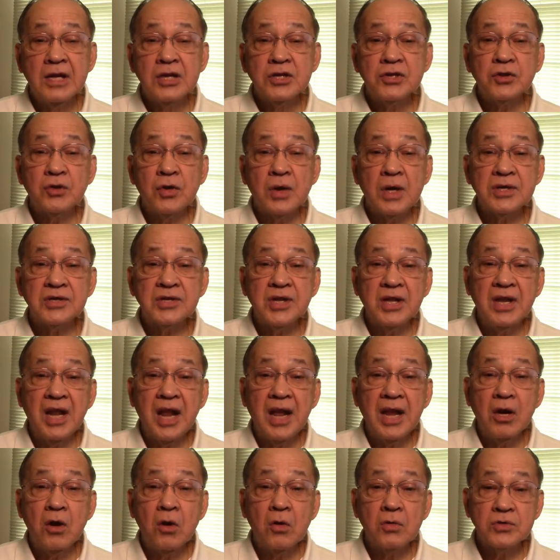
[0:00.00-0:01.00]
So as the
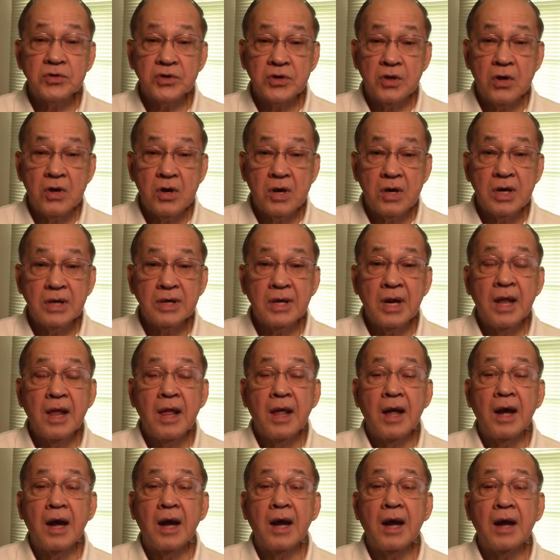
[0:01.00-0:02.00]
day goes on,
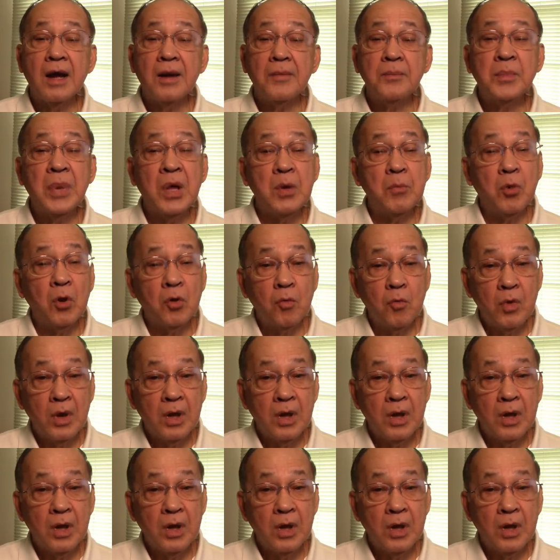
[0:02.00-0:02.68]
people